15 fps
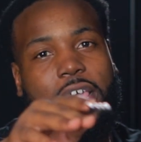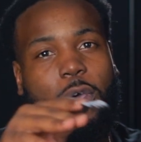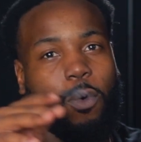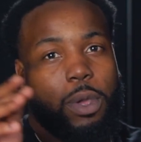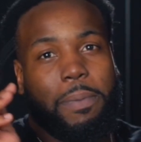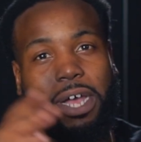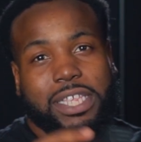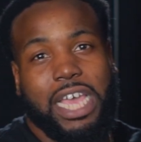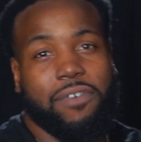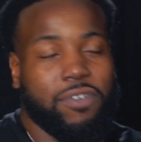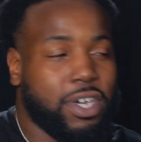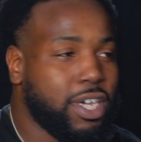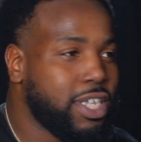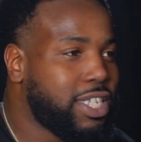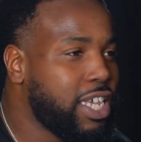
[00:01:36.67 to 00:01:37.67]
We about to have a
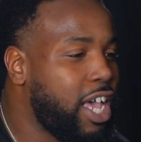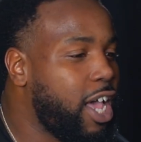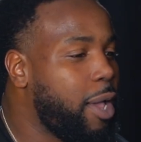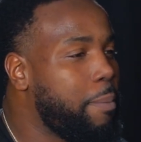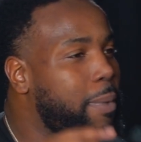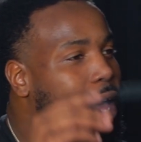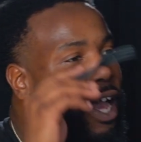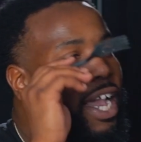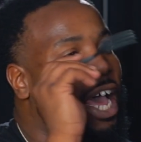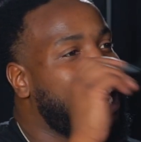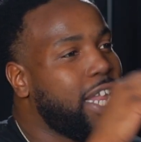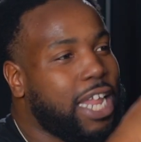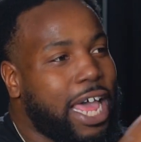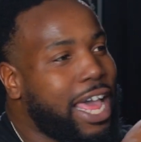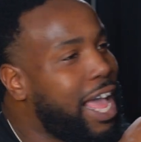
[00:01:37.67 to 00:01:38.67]
good time. I got a
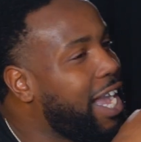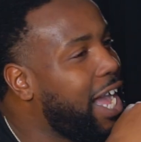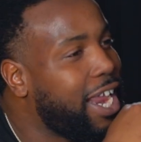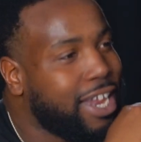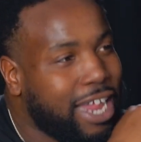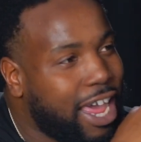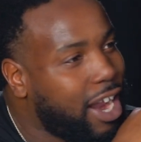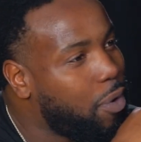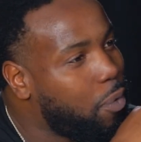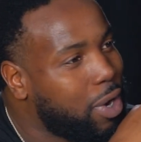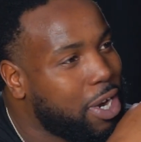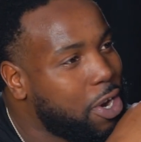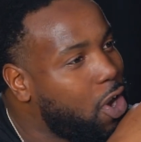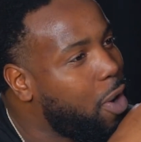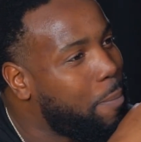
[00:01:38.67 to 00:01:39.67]
lot I want
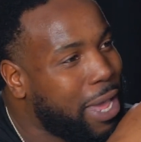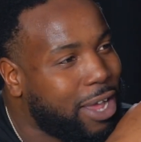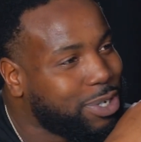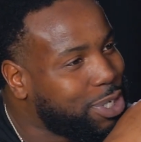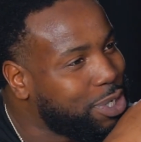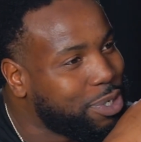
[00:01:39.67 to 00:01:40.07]
to know about you.